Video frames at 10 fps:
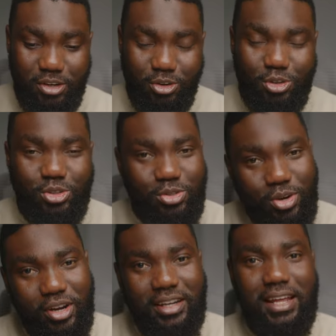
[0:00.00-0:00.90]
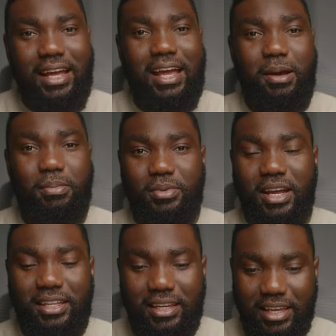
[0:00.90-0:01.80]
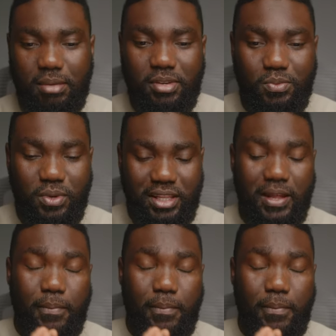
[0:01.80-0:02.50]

shrunk that gap, right? They came in with